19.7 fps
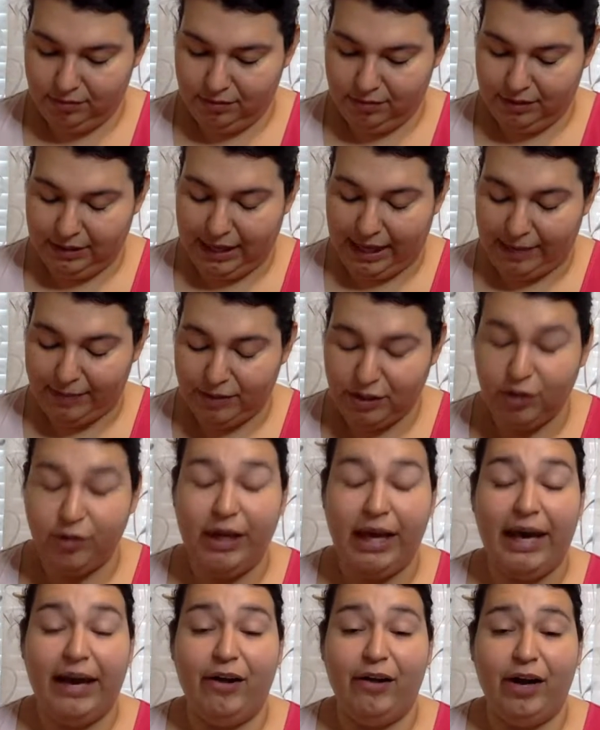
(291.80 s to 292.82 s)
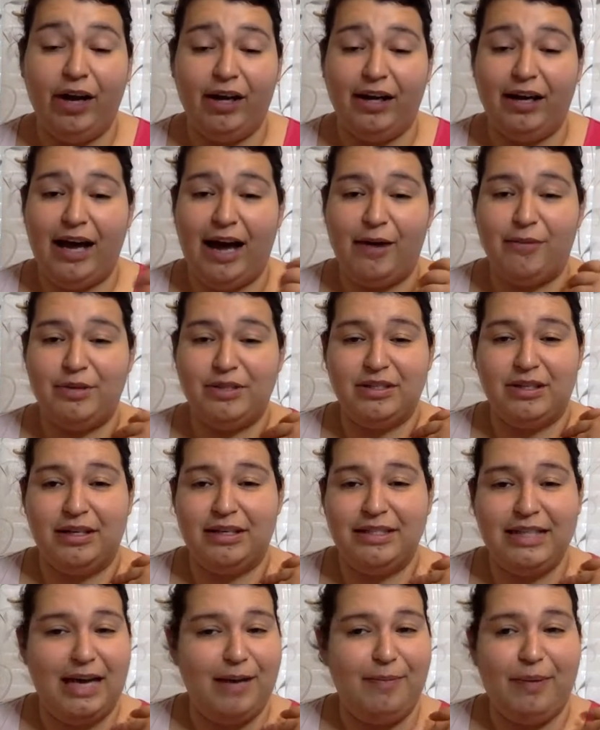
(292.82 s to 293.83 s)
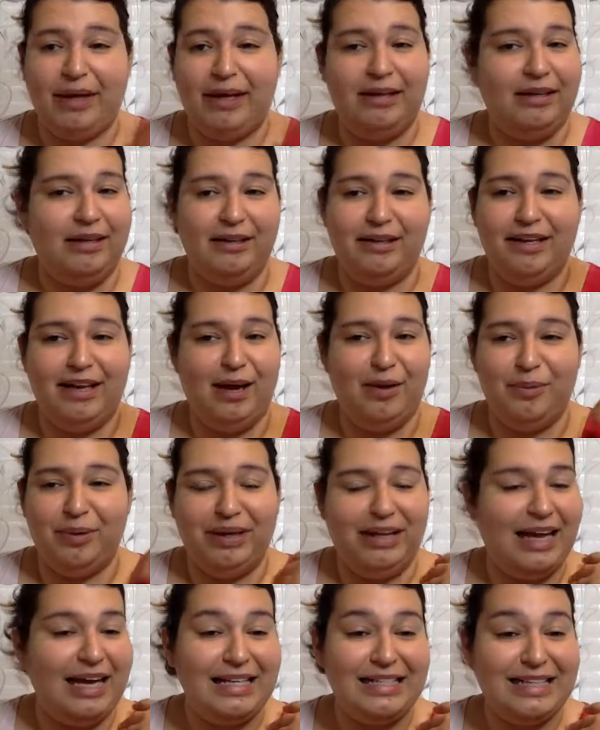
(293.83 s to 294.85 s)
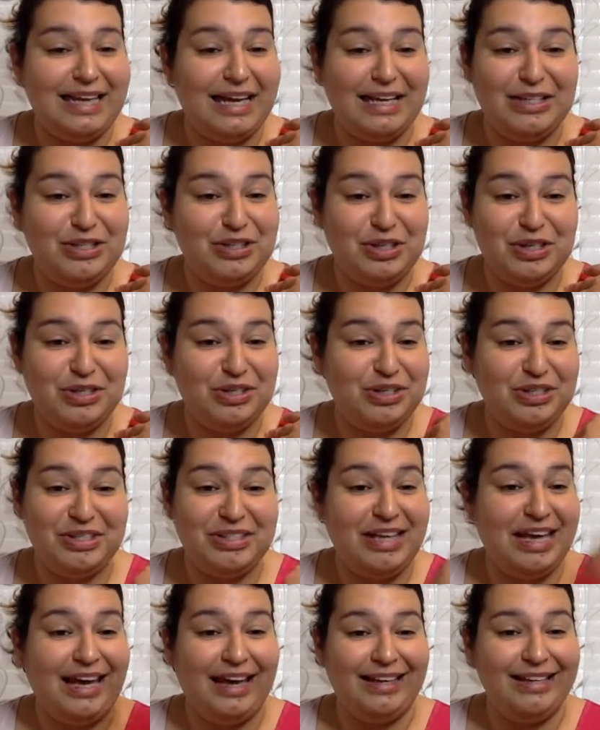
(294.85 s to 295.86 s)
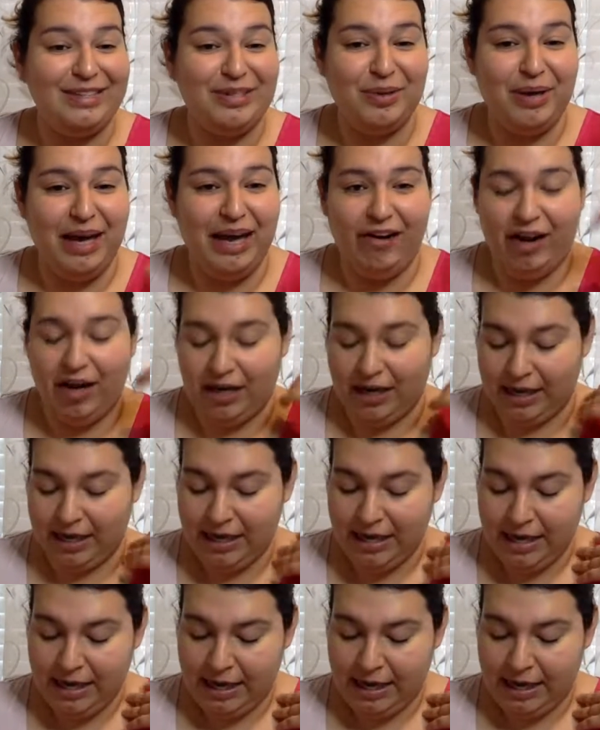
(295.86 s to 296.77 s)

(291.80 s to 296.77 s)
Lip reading: limestone. Hey, Ariana, I was going to type it and then I realized I just could just say it. So hey, Ariana,